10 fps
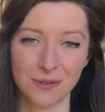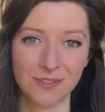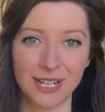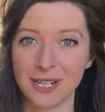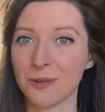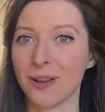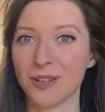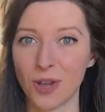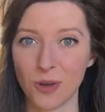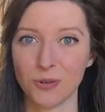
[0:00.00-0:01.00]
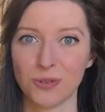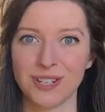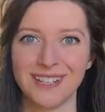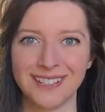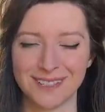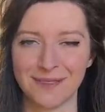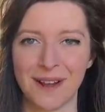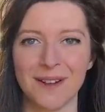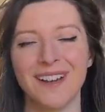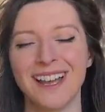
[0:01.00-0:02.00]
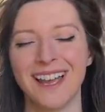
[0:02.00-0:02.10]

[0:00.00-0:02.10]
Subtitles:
really quite cold as well.